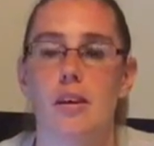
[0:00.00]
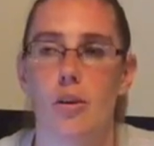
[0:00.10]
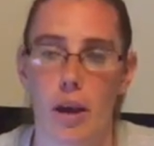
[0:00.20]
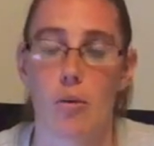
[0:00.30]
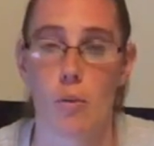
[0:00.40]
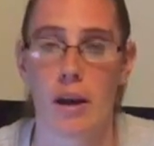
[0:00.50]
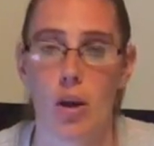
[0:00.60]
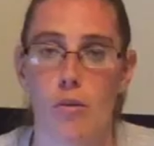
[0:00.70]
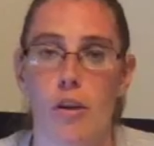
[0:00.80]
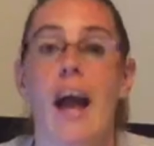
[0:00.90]
Okay, rant
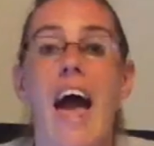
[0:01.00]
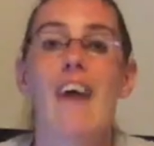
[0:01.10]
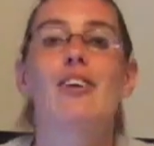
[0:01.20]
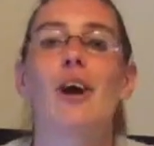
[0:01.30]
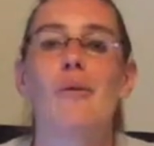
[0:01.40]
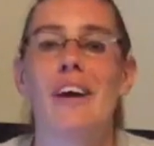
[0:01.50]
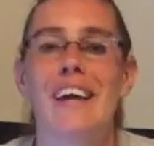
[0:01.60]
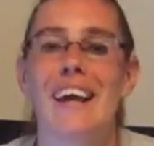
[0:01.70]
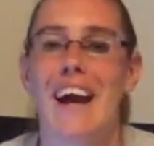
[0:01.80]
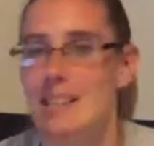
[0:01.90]
over. Have a great
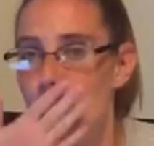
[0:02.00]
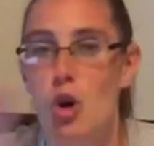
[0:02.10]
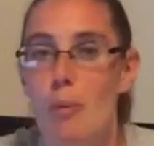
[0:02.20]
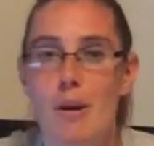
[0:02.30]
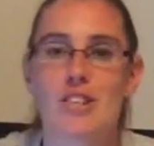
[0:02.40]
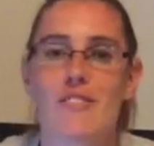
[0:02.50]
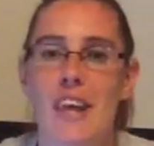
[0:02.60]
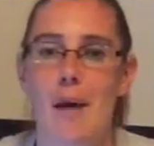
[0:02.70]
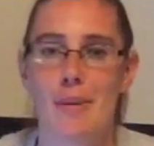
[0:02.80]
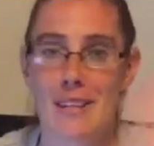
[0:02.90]
weekend, guys. Much love
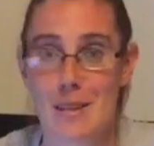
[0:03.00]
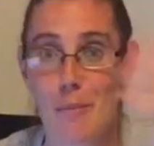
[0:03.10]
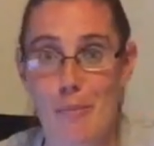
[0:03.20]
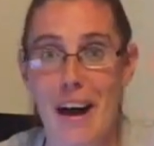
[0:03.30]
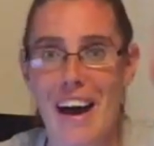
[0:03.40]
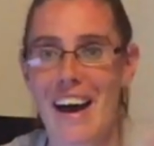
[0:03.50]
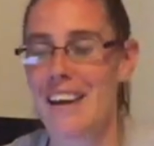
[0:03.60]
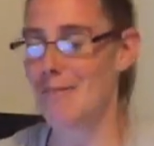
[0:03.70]
and happiness. Bye!